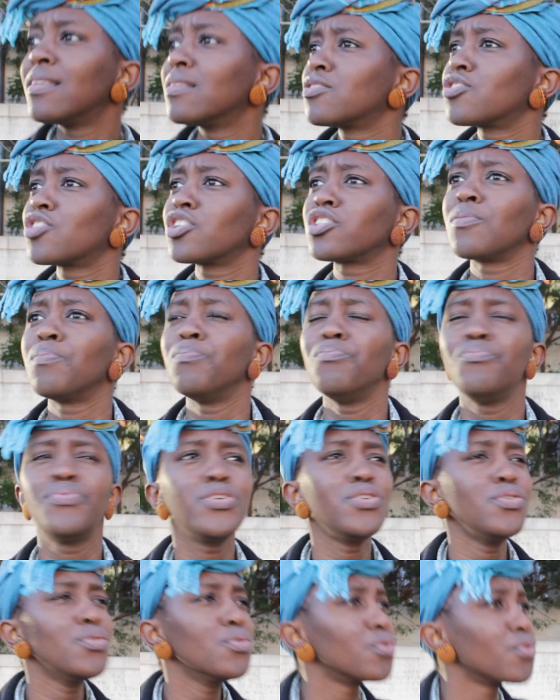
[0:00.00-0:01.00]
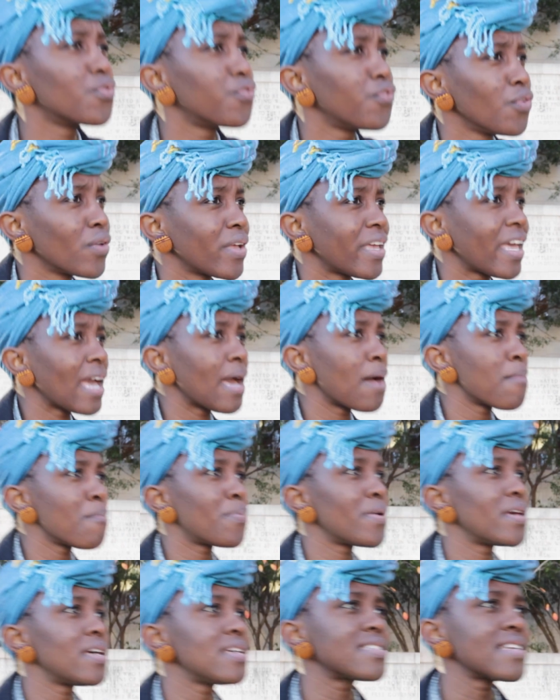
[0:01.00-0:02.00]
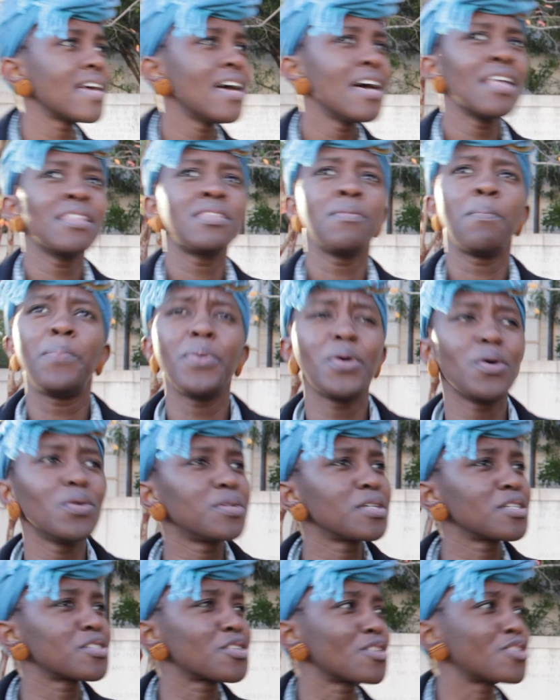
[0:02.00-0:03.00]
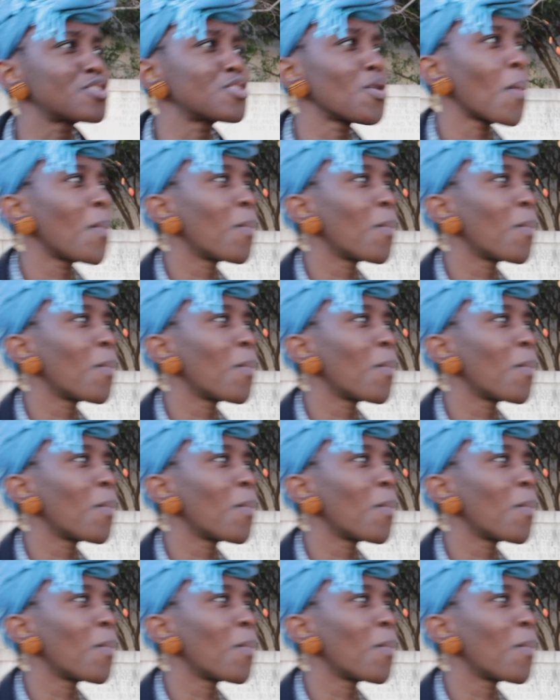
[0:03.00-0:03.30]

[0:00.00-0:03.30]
this is such a beautiful campus. The buildings are so